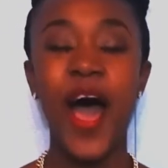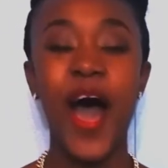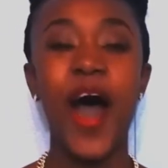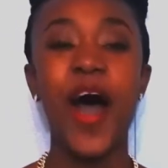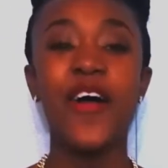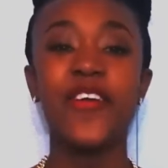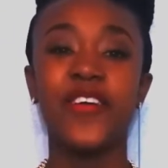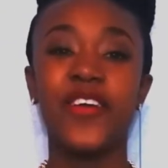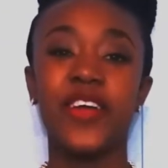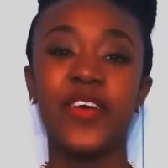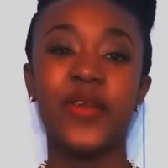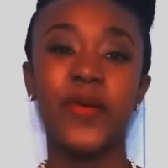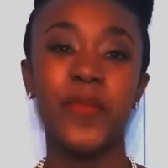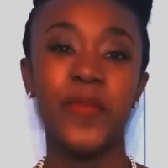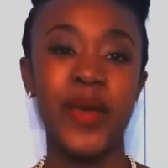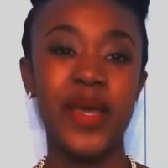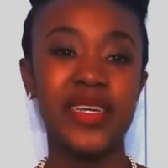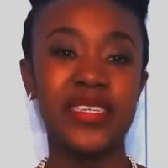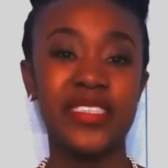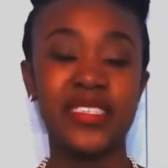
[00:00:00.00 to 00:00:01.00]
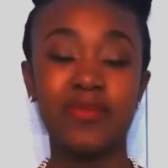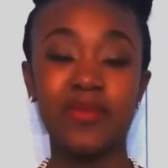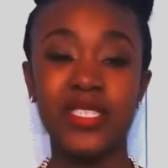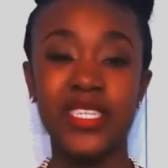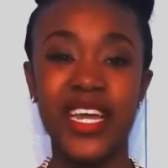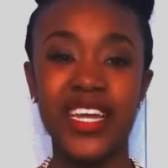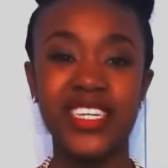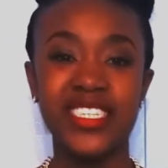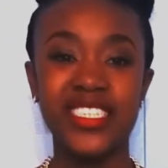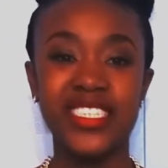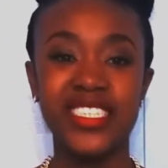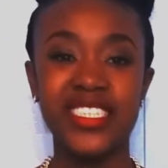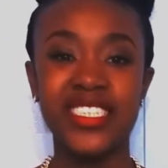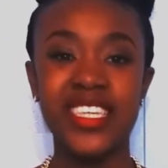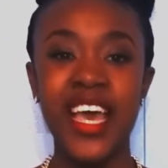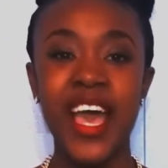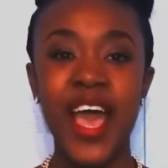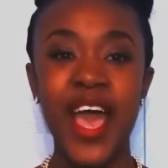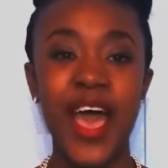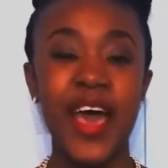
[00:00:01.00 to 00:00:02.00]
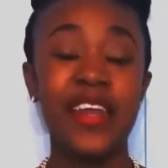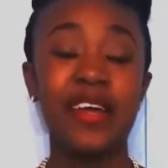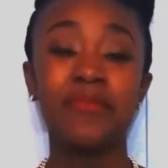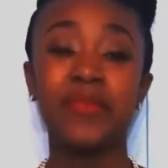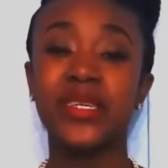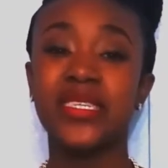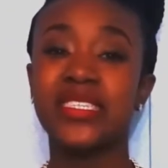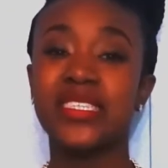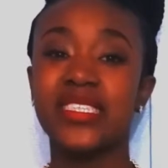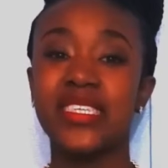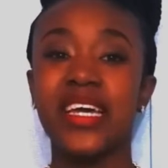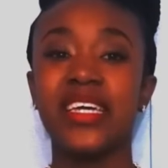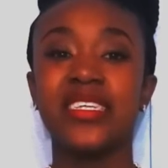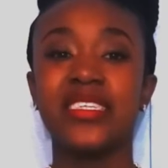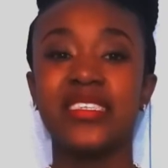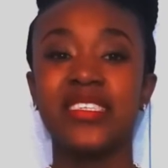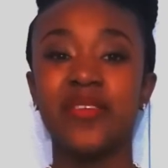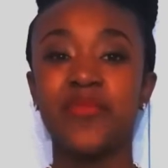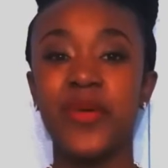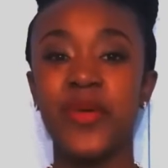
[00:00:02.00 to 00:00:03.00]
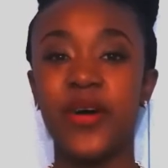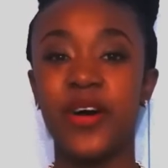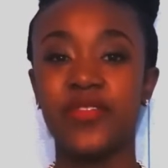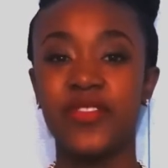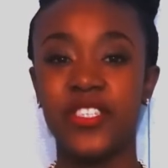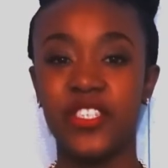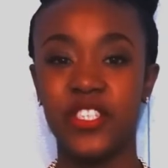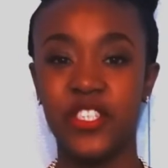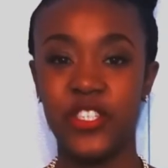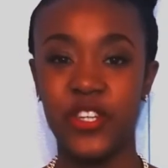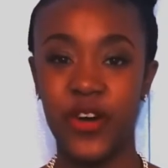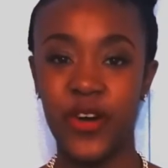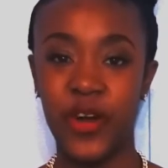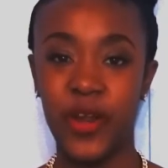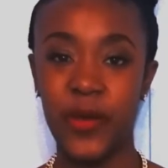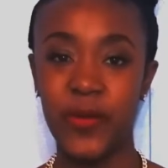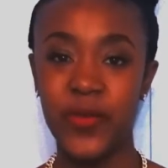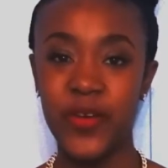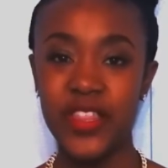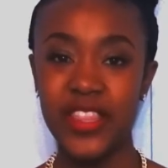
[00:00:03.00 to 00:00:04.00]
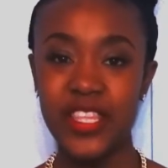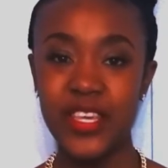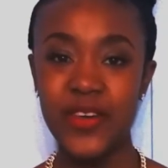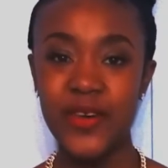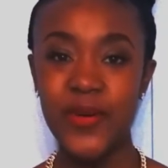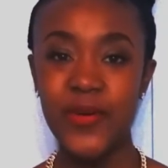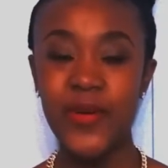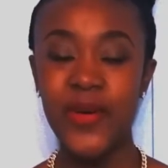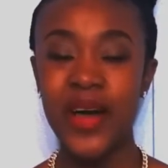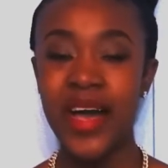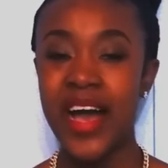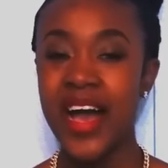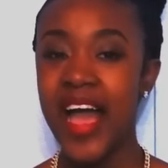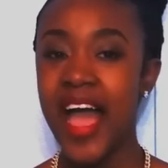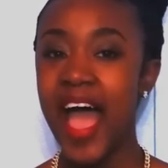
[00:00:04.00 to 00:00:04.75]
how you're gonna make some changes, and I'm excited to be on this journey with you.